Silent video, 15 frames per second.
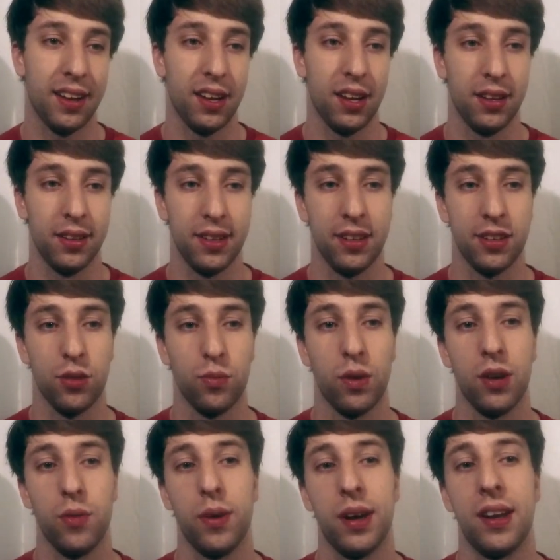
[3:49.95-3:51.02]
in Season
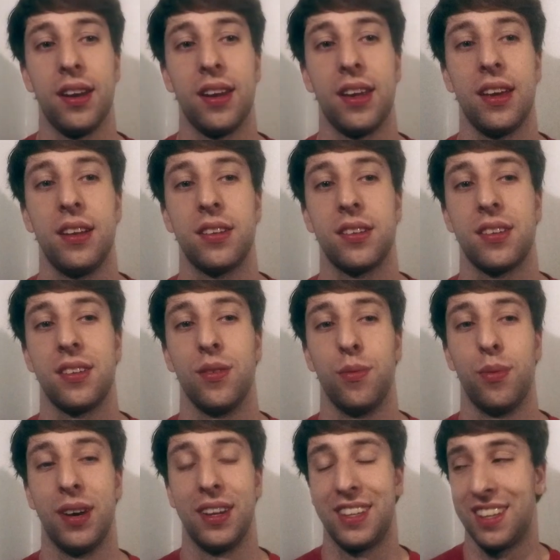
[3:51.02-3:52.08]
1 when he
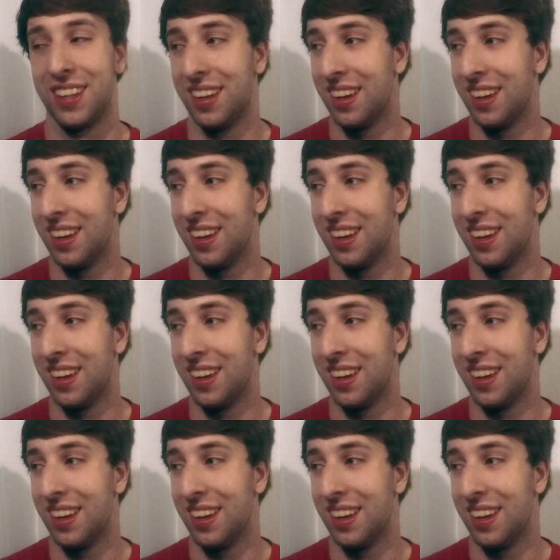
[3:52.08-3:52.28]
was...